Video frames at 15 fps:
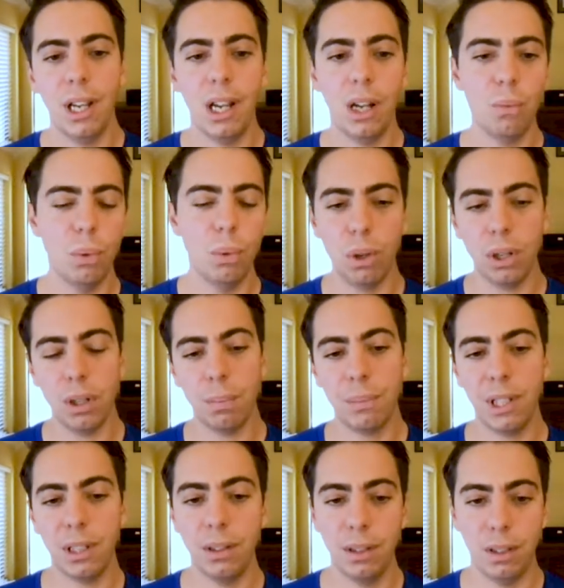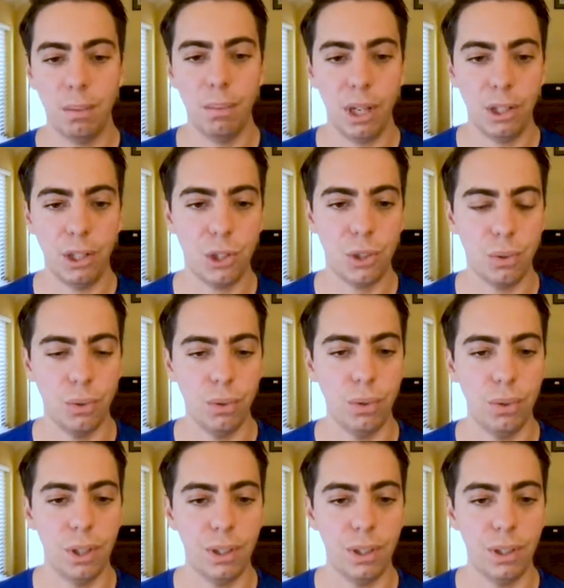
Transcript: and we want to update the image to